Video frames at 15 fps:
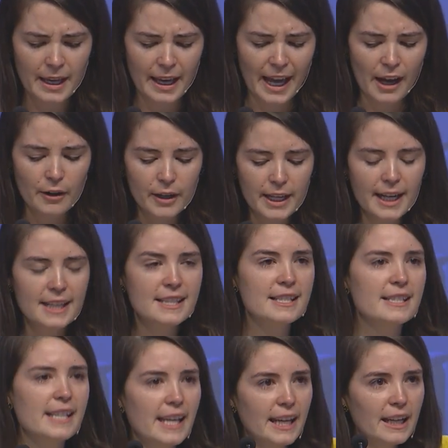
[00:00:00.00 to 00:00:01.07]
How can I
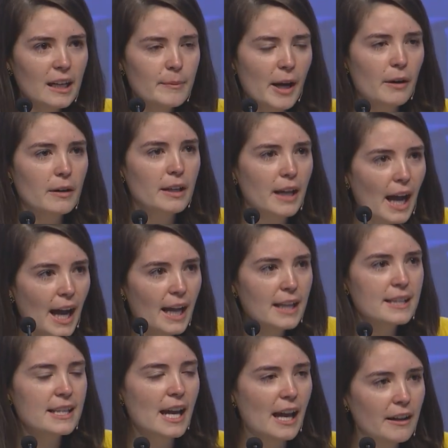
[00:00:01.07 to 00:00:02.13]
sing about
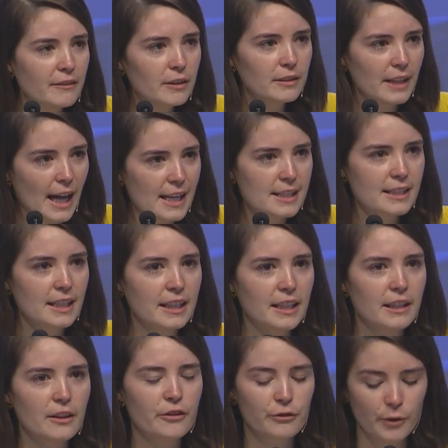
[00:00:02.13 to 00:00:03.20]
God's everlasting
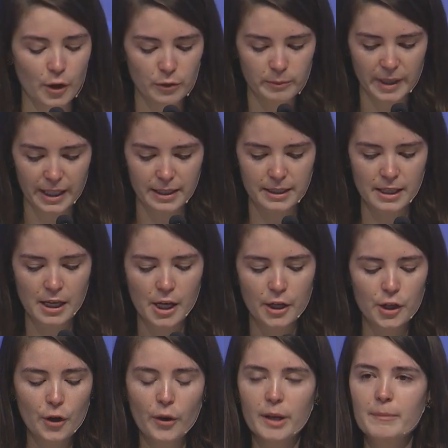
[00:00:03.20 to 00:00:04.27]
enthronement,
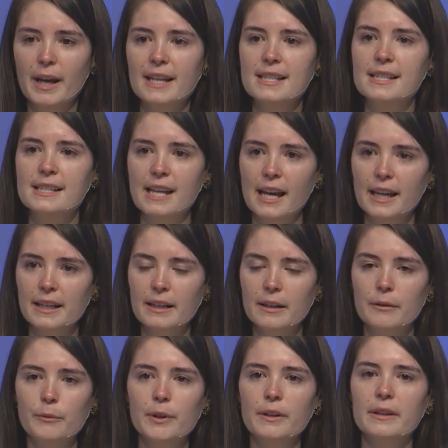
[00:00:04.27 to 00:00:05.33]
knowing my son
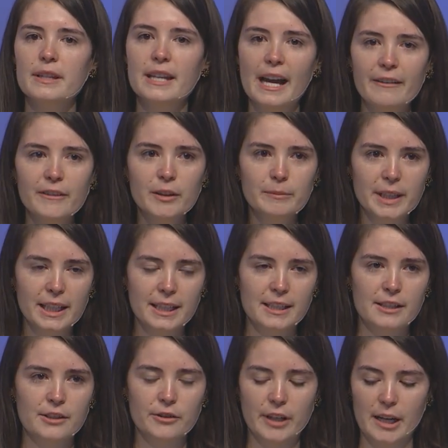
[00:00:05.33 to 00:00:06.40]
will never meet
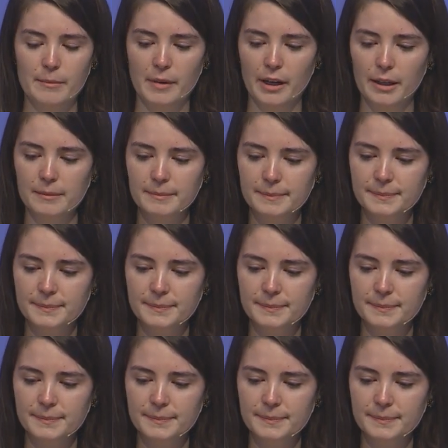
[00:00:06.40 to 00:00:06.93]
his grandma,